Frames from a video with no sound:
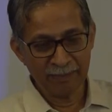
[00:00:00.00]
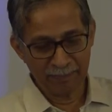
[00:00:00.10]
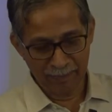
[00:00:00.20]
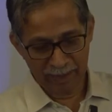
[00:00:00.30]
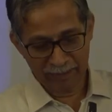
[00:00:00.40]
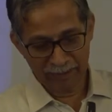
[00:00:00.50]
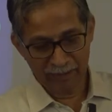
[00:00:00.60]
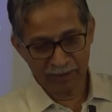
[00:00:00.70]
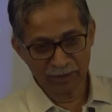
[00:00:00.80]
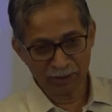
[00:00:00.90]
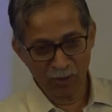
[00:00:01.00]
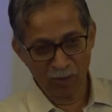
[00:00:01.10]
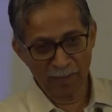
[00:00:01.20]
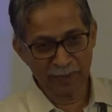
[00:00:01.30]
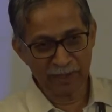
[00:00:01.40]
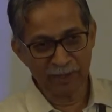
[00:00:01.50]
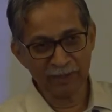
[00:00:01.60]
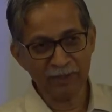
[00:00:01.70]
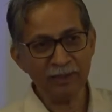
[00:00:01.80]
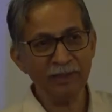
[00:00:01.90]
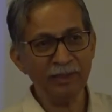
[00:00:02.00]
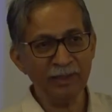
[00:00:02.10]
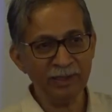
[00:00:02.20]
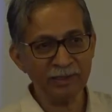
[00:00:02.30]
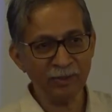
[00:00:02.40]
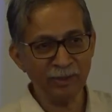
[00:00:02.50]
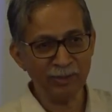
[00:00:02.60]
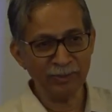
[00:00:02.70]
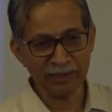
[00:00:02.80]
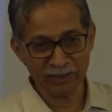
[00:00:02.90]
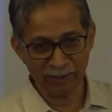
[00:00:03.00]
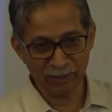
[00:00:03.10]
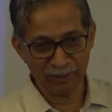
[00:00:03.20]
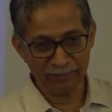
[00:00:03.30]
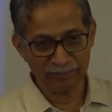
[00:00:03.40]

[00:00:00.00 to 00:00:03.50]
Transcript: But the slope here is going to be zero.